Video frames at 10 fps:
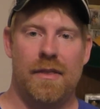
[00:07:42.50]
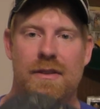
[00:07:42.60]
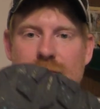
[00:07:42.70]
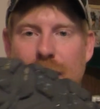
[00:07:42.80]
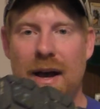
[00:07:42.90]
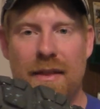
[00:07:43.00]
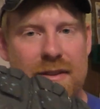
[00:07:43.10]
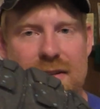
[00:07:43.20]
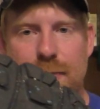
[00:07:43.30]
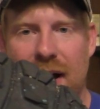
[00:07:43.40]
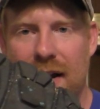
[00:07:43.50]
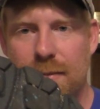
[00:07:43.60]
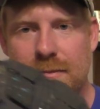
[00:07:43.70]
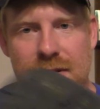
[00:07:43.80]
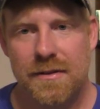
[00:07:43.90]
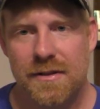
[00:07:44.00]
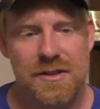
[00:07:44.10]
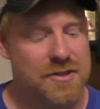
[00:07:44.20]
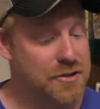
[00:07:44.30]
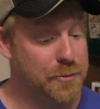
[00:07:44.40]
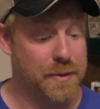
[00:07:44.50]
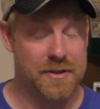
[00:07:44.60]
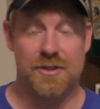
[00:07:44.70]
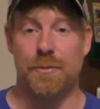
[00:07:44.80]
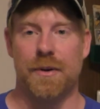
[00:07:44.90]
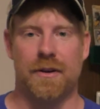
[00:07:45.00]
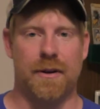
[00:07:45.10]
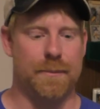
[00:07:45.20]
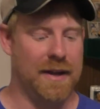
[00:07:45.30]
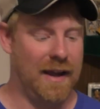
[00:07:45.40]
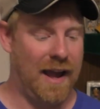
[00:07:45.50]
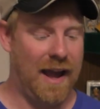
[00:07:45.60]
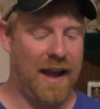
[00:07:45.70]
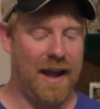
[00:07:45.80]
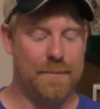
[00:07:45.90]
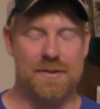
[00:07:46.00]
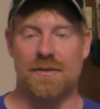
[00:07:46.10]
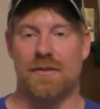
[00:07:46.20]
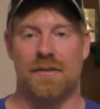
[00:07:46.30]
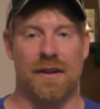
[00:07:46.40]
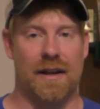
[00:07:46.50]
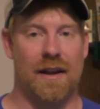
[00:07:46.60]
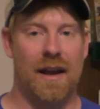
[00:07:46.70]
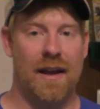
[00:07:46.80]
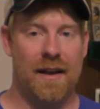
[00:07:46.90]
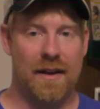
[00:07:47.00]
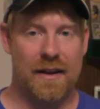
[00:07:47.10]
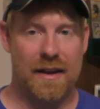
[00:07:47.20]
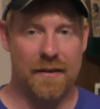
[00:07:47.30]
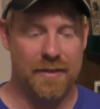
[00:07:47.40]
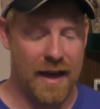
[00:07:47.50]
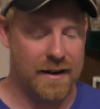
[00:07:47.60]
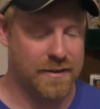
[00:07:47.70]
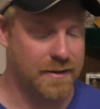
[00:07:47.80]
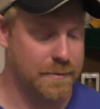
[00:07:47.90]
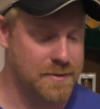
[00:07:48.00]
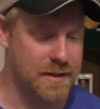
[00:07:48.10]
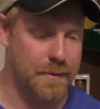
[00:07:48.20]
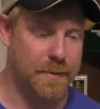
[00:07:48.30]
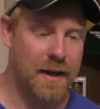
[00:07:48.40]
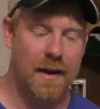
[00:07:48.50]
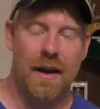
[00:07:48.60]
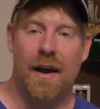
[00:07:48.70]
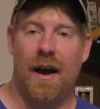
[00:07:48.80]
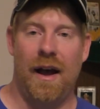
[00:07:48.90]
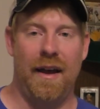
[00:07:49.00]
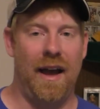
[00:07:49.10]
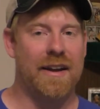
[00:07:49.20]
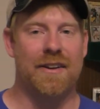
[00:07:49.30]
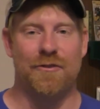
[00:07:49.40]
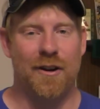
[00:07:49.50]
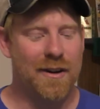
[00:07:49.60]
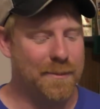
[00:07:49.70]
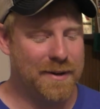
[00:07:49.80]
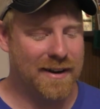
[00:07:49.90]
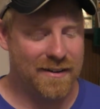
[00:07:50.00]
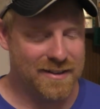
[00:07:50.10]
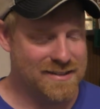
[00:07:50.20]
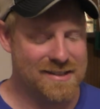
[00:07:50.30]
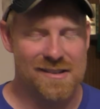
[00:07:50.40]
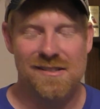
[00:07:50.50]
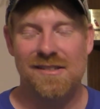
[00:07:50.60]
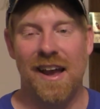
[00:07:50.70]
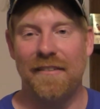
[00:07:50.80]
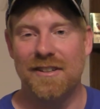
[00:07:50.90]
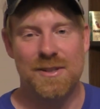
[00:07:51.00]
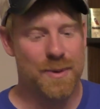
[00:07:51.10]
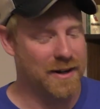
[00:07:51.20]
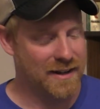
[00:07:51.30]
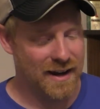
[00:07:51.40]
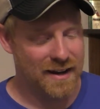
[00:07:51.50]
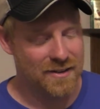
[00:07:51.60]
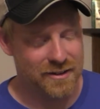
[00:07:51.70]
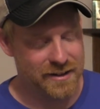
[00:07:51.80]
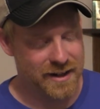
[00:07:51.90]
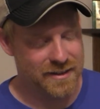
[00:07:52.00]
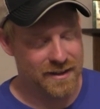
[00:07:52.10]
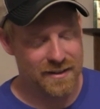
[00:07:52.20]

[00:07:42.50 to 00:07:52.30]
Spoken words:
These bottoms, super grippy. Absolutely give that a thumbs up. I can run up and down these hills, haven't sprained an ankle or anything